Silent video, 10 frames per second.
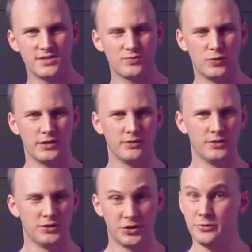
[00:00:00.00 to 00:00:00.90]
one
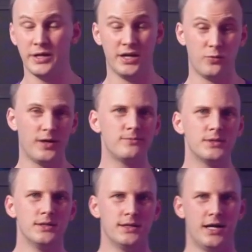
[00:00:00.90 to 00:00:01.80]
unique? Well,
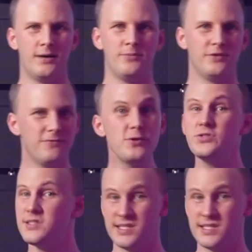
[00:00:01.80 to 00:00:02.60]
the first